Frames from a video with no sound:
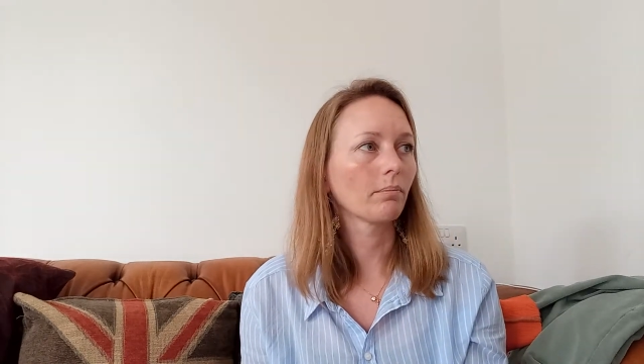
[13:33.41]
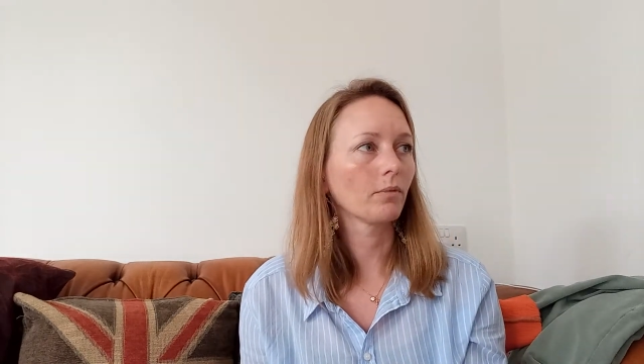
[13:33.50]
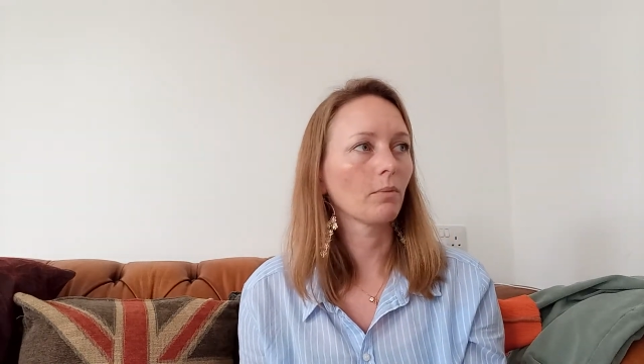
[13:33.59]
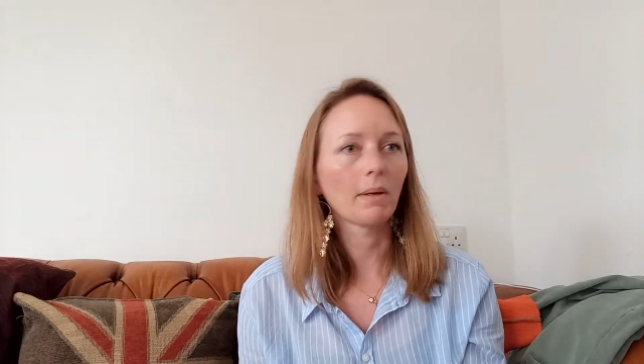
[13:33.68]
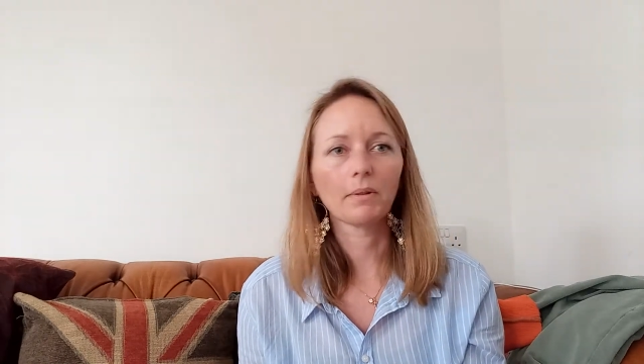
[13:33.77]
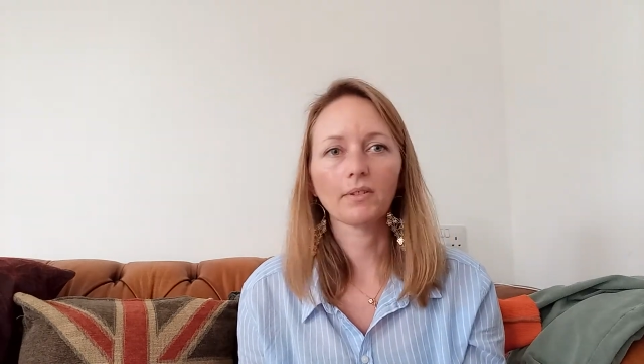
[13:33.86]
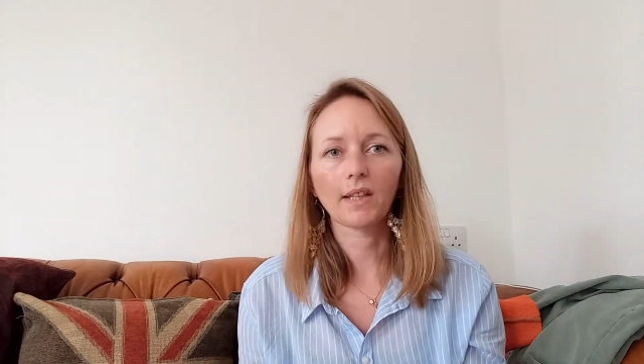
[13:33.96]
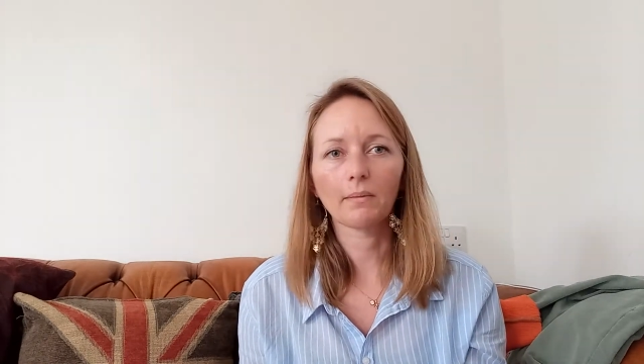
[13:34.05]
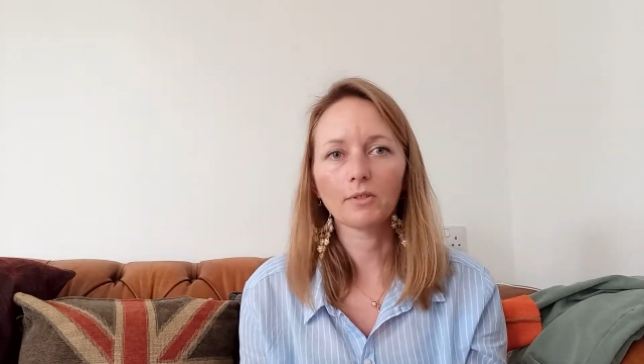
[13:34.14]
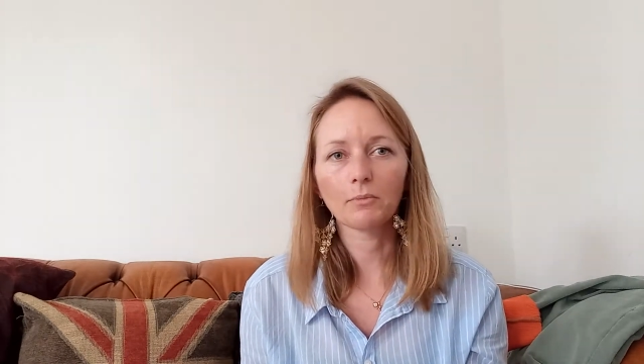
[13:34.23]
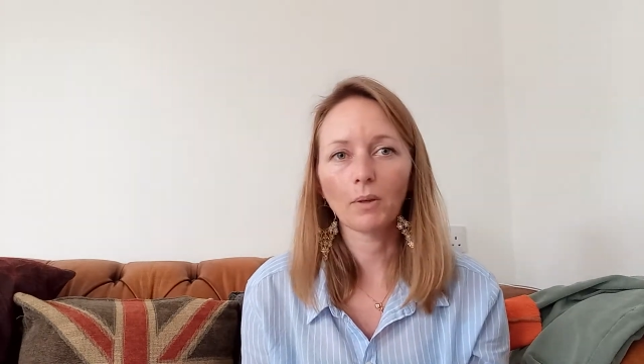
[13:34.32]
you may be
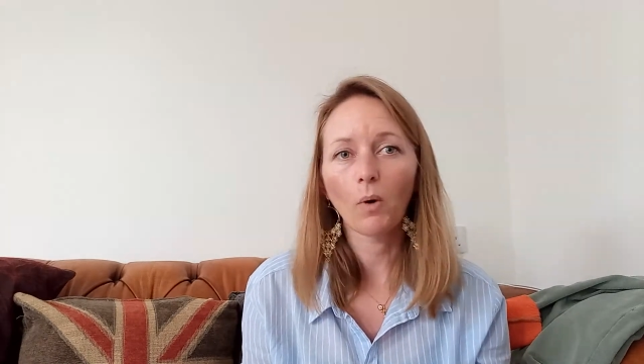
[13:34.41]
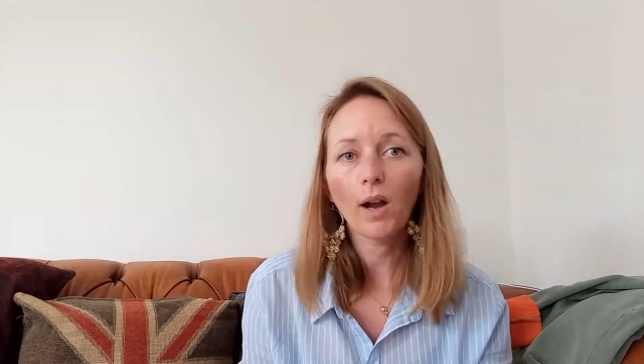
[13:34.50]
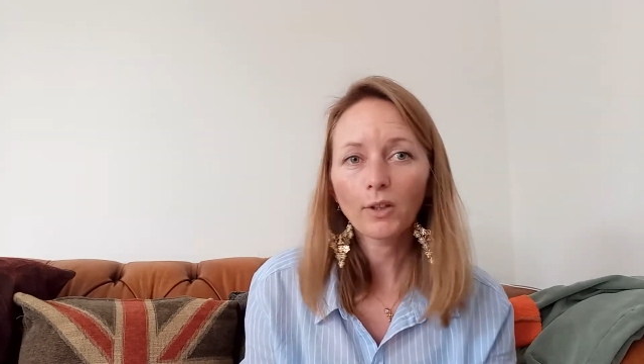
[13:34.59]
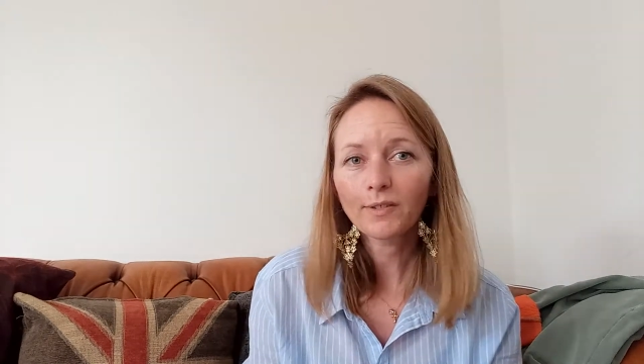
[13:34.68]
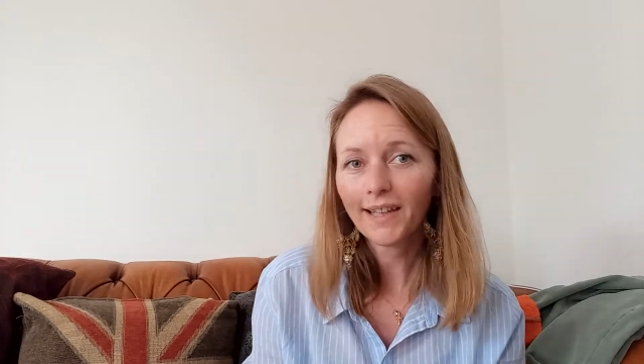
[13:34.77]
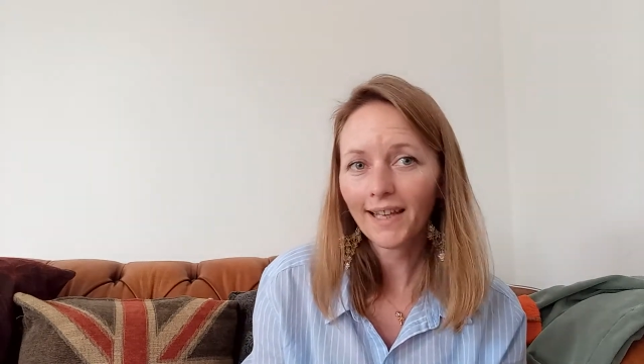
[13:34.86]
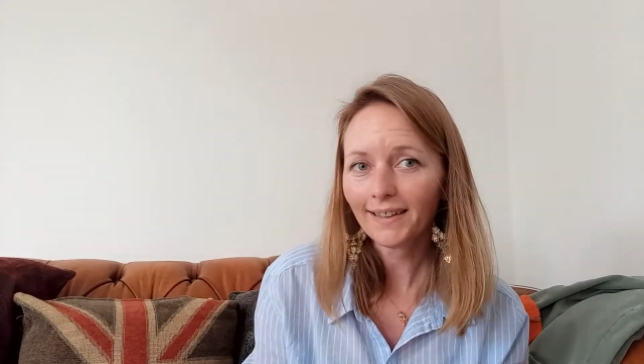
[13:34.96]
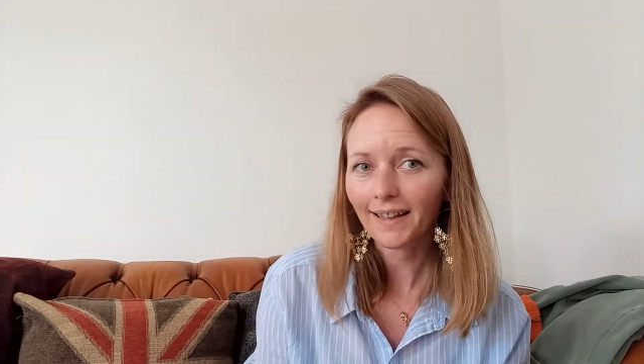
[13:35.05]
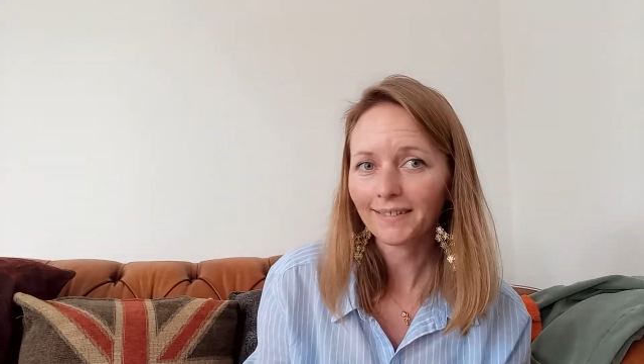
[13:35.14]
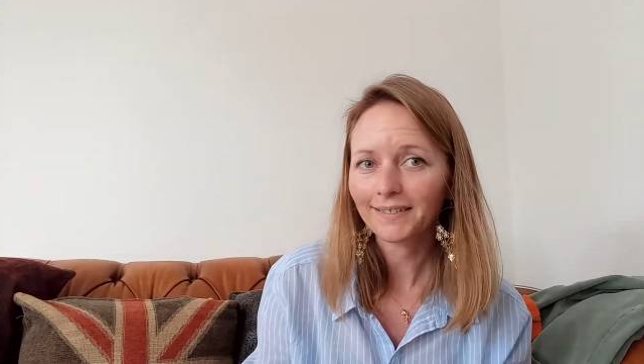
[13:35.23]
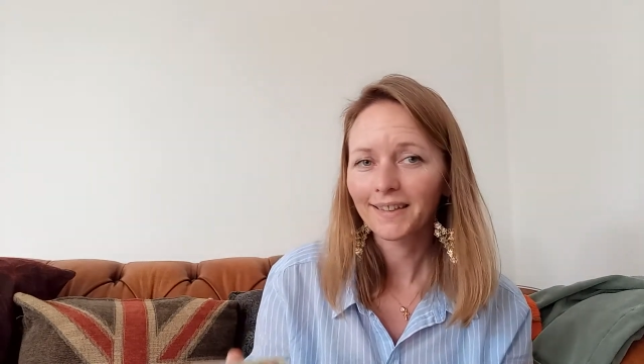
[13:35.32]
saying to me, why are you saying
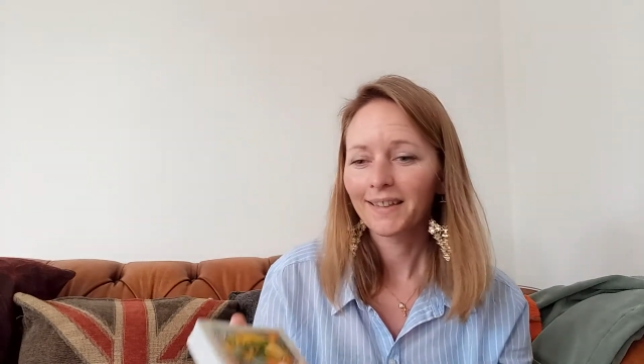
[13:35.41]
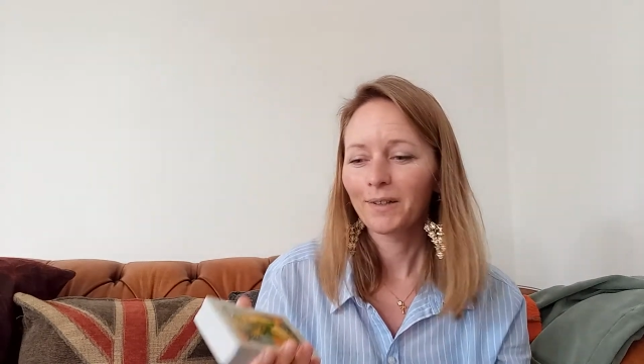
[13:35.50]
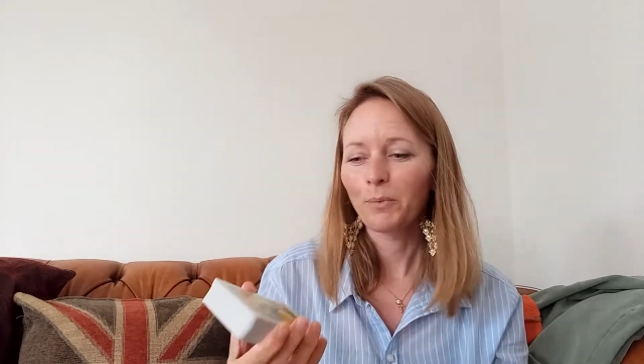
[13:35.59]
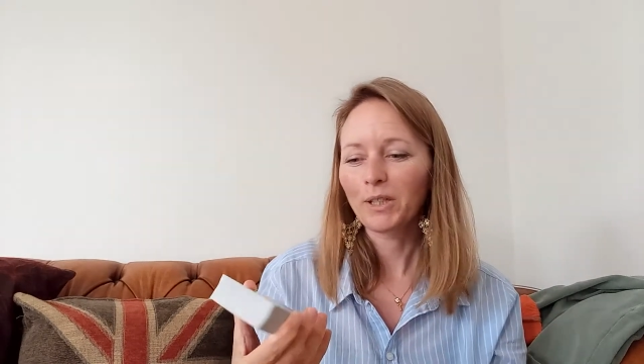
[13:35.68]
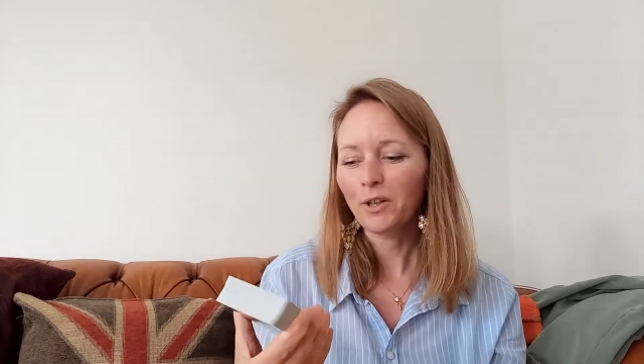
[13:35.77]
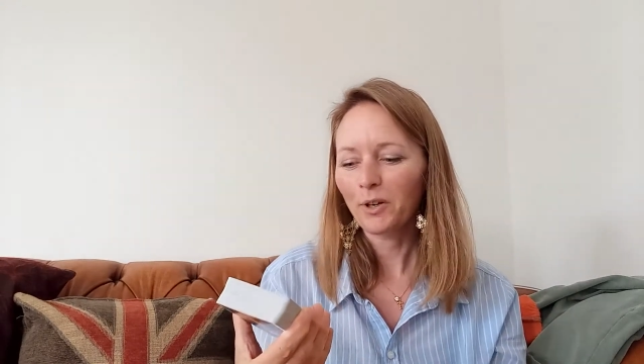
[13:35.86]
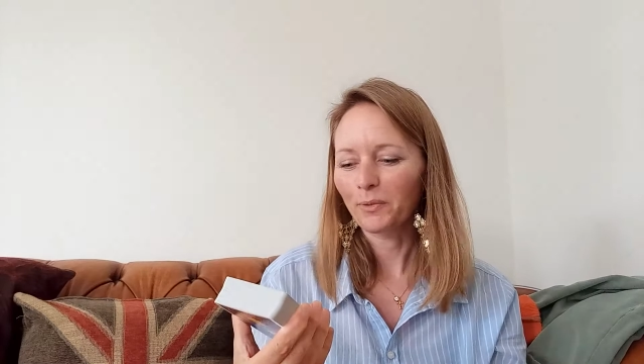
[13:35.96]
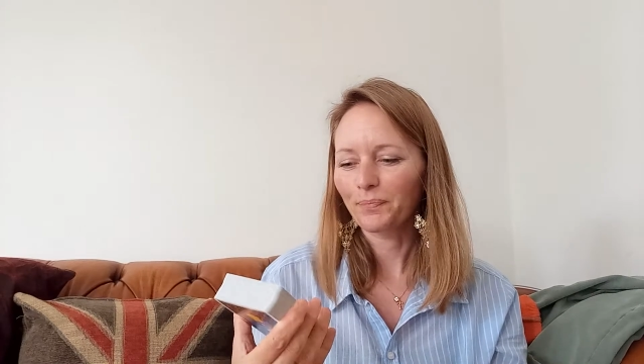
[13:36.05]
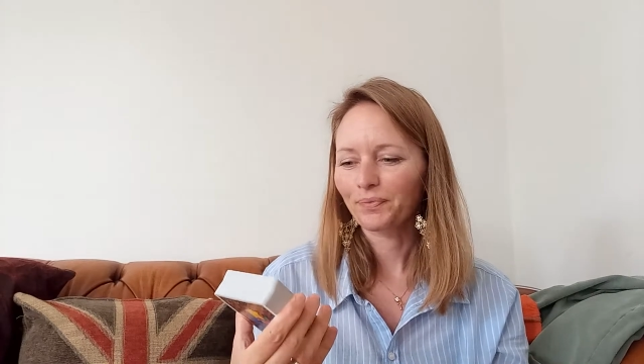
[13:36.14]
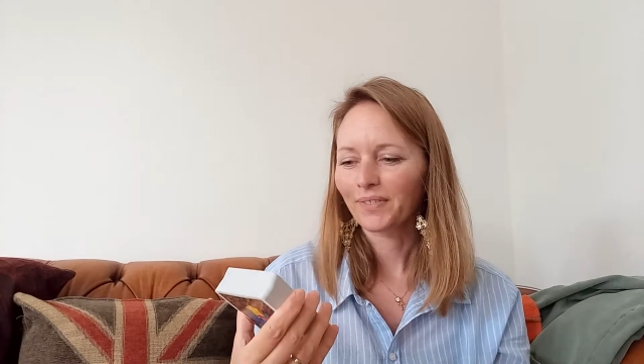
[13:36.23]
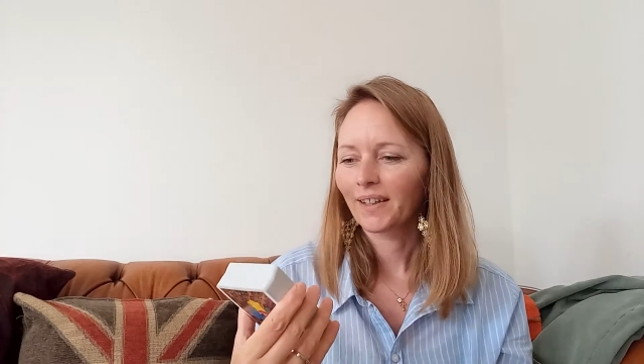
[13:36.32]
that? We know.
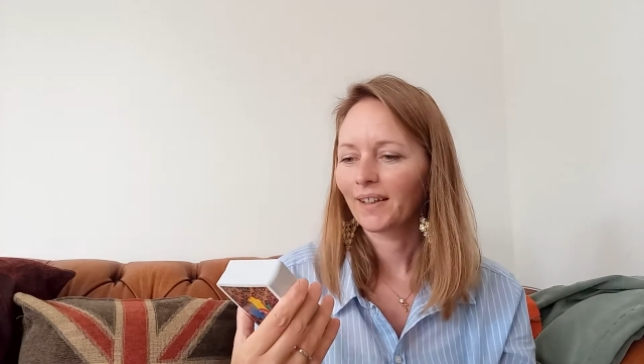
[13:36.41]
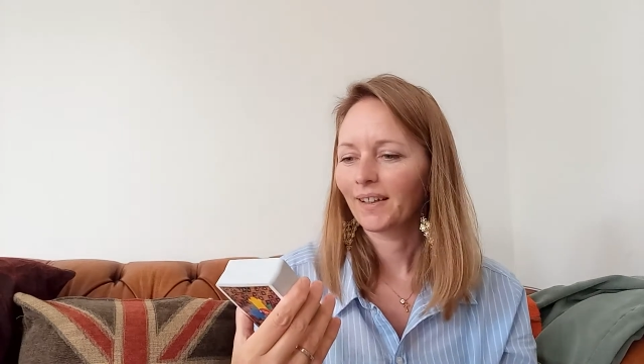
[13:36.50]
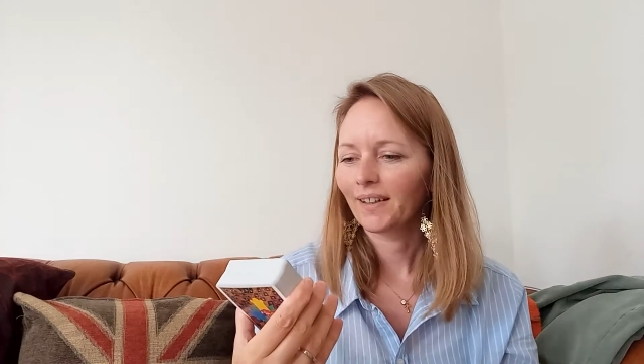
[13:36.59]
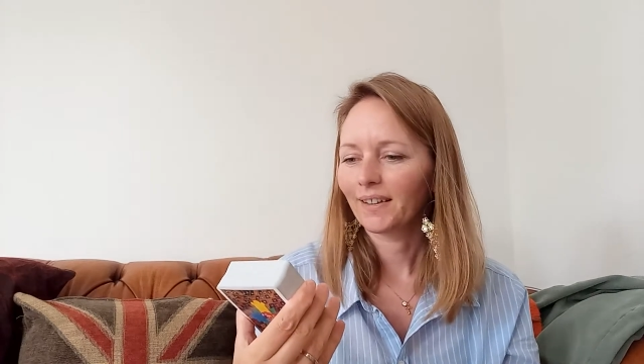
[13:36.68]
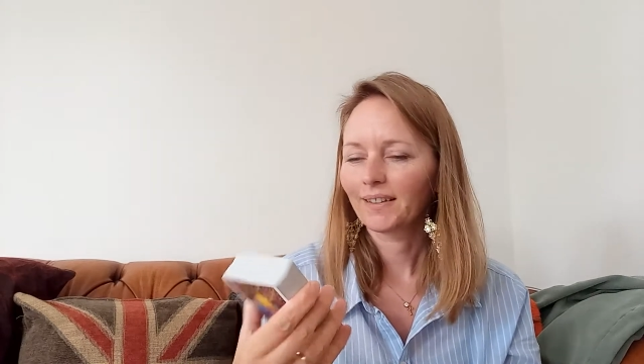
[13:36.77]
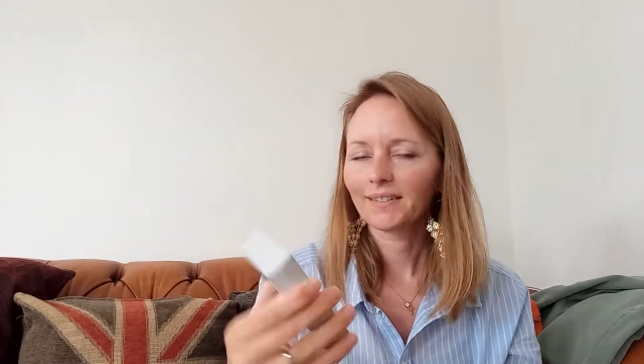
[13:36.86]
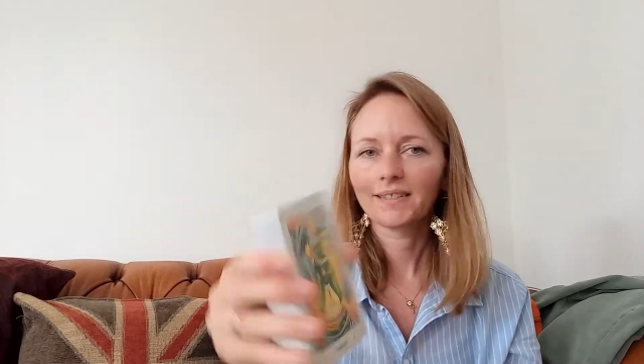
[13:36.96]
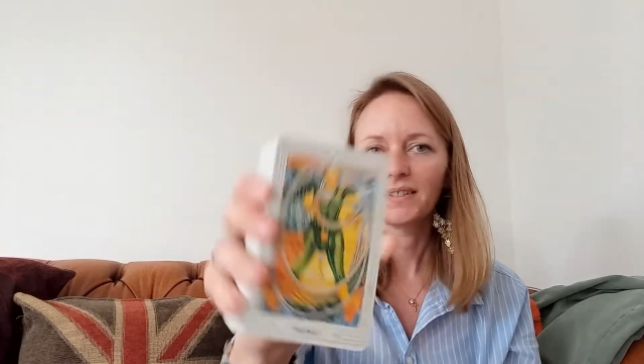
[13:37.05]
And